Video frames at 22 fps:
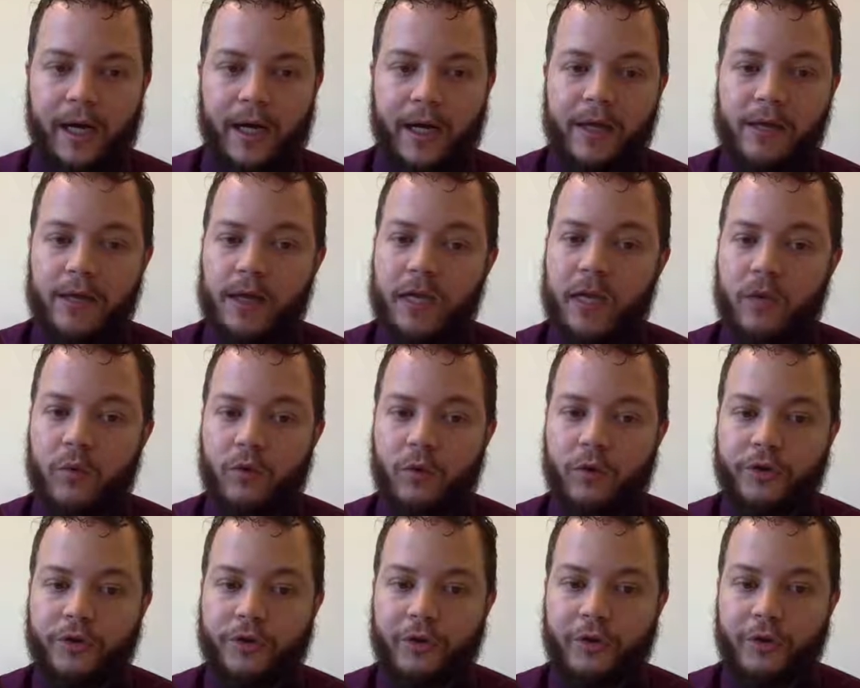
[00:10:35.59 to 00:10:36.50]
is
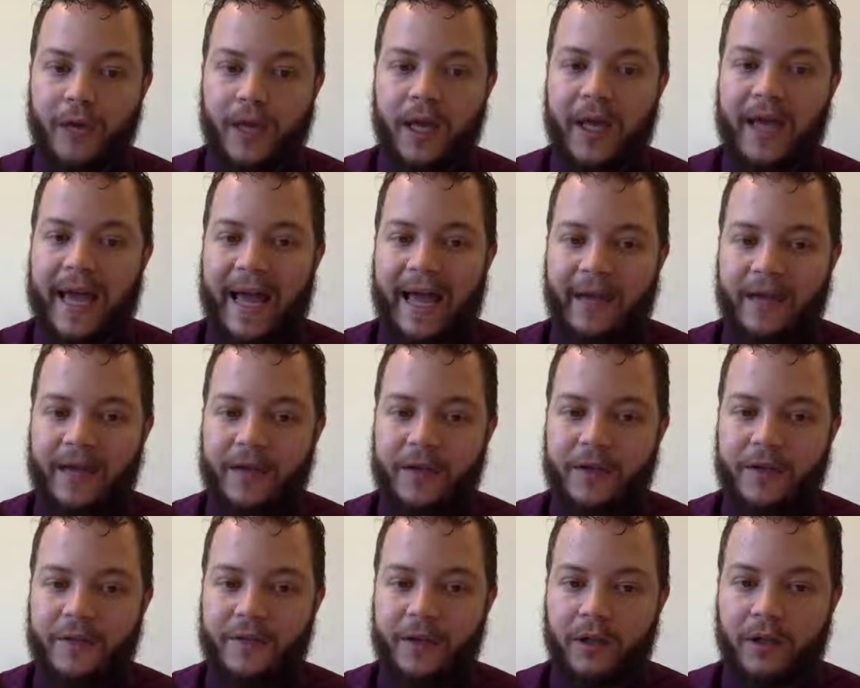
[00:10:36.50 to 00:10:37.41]
equal to the
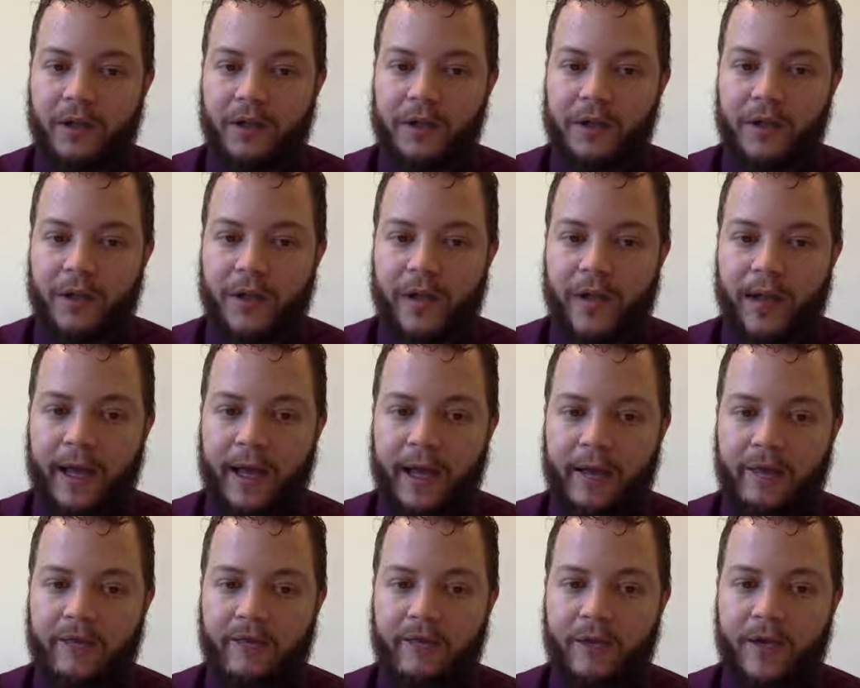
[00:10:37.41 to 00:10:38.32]
concatenation of the list that I
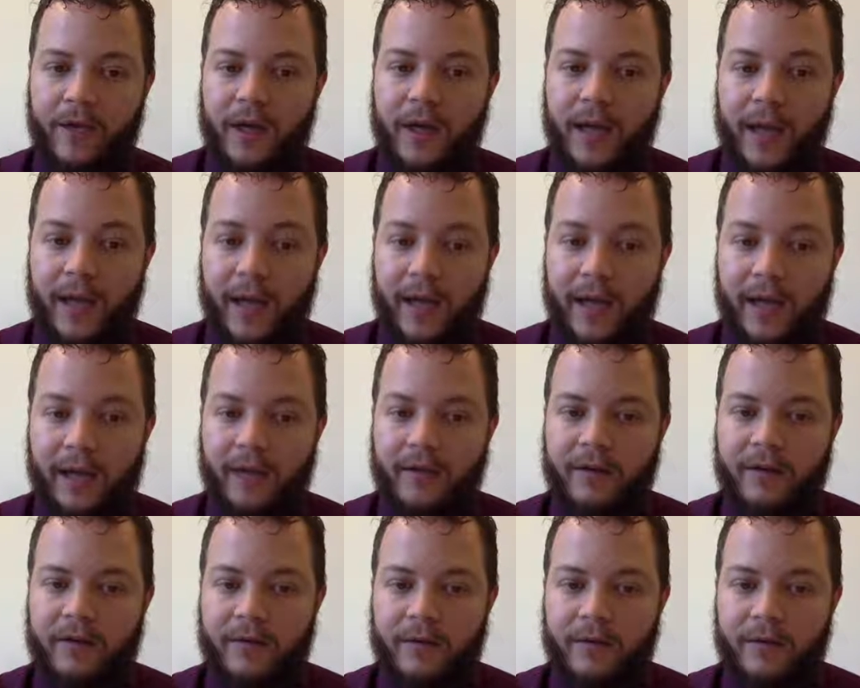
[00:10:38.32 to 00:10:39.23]
have
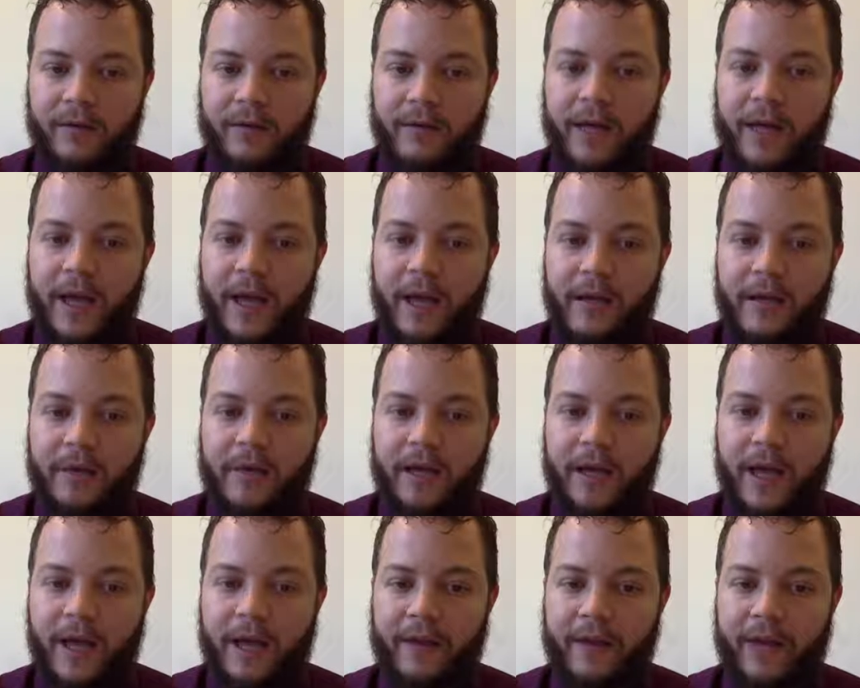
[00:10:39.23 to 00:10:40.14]
and the x at the
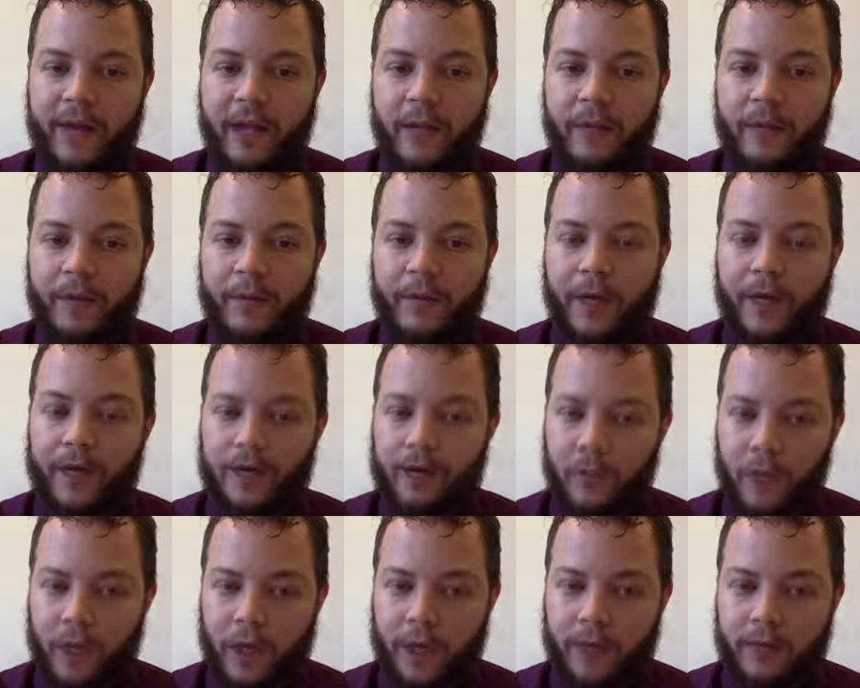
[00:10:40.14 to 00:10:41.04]
ith element
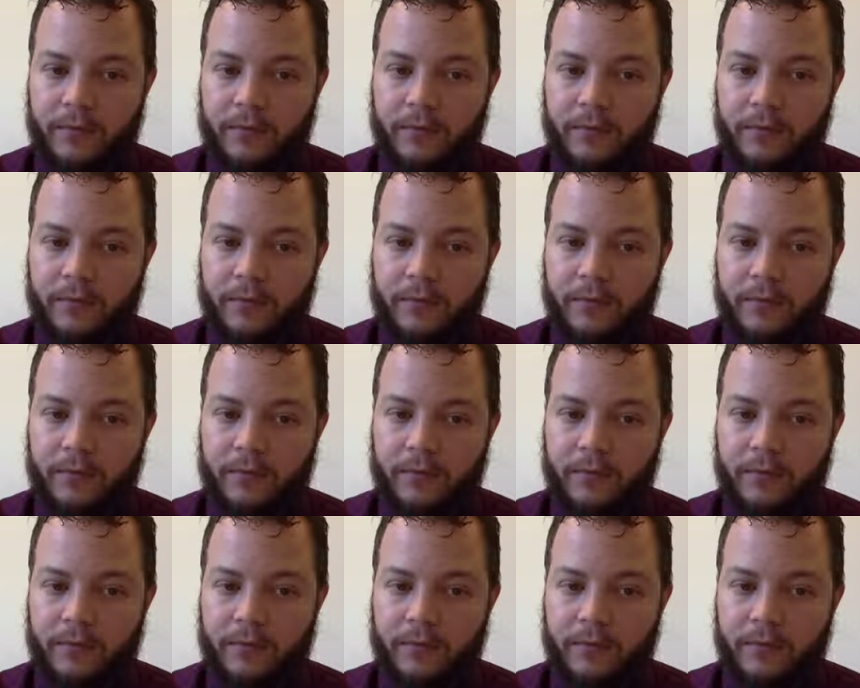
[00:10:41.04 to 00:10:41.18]
minus 1.